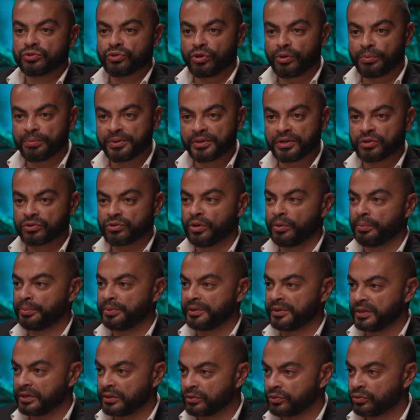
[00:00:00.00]
to open a
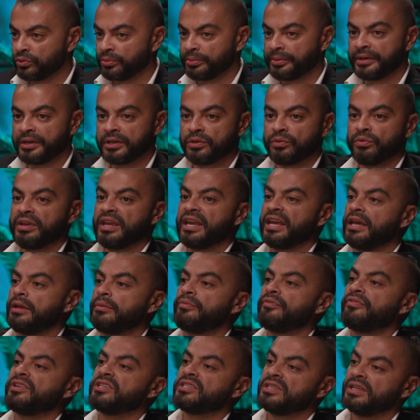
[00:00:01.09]
company in Dubai, we help
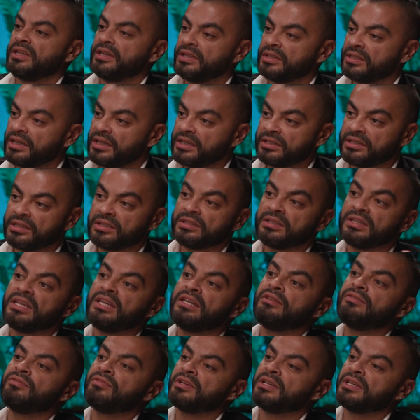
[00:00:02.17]
facilitate it,
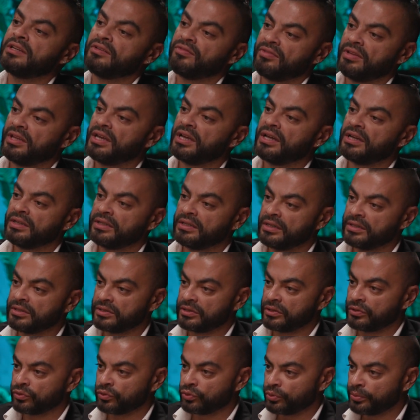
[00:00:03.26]
even if they are not
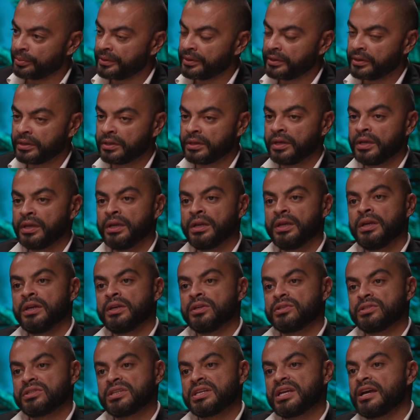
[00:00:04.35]
in Dubai.
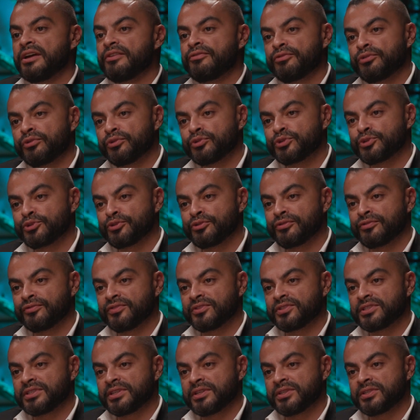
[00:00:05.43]
CFO
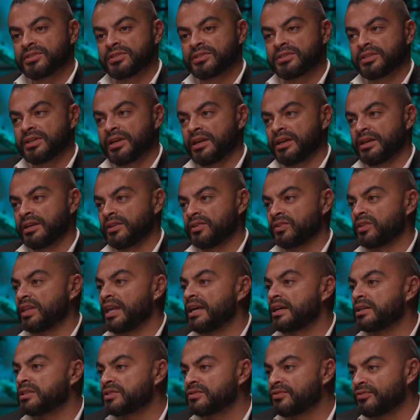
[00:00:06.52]
services,
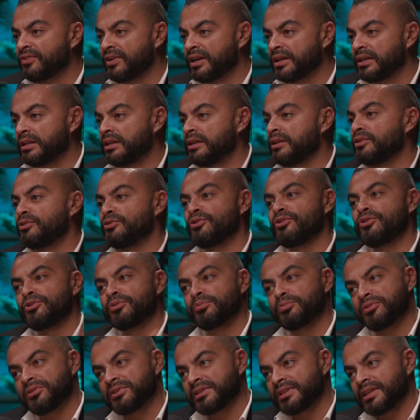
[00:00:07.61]
tax filing,
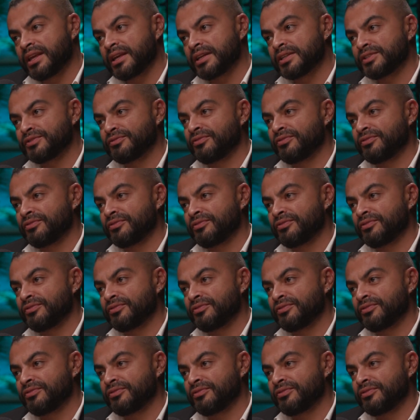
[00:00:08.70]
corporate tax